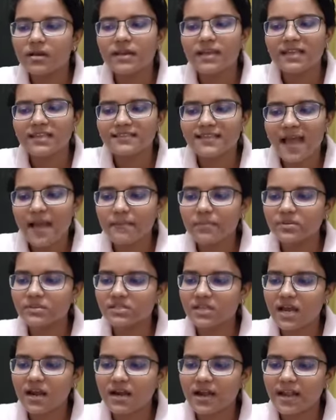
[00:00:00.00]
Examples
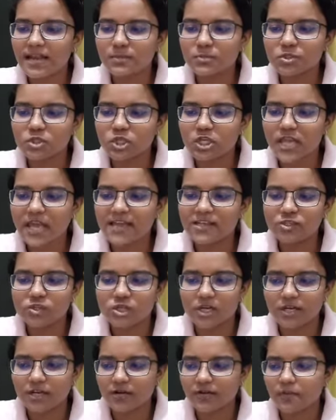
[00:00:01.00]
are MG and
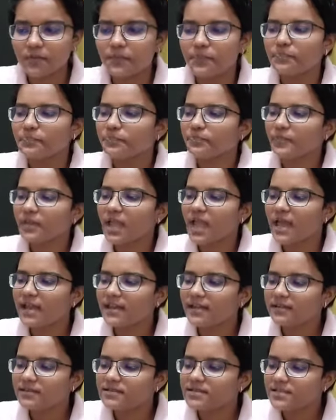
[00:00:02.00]
ZN.
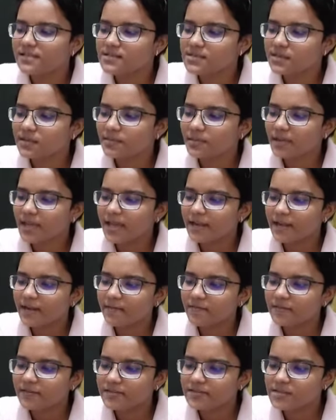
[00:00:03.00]
And in CCP and
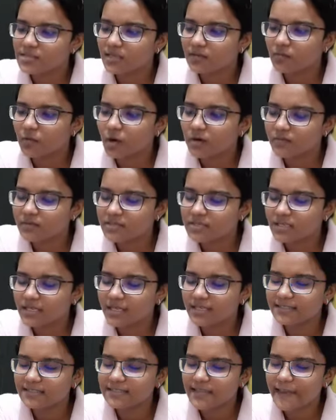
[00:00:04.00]
FCC, what we
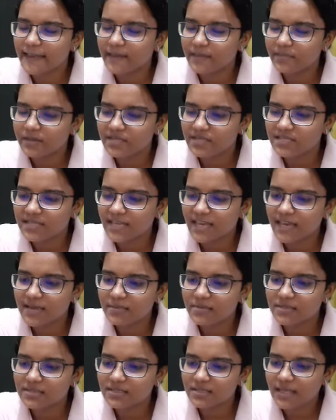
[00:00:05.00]
see is ABC,
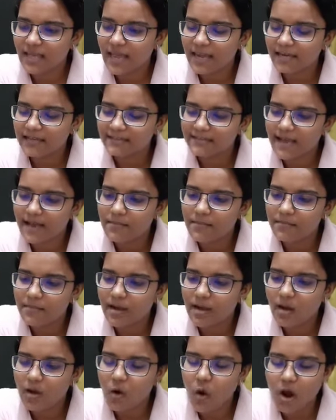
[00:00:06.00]
and
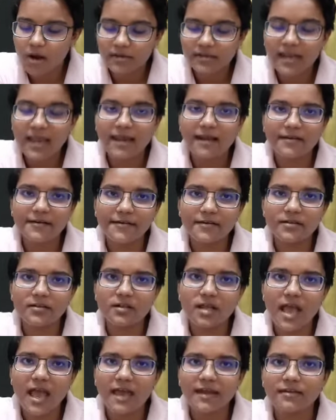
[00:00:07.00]

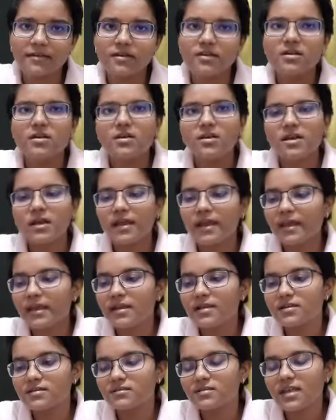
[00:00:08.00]
octahedral, and
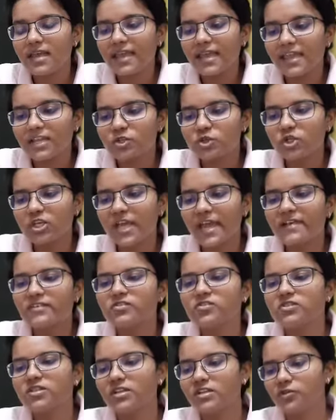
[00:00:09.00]
AG
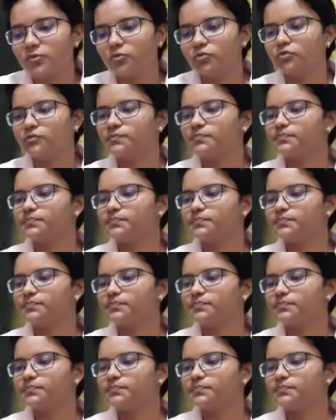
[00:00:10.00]
and CU.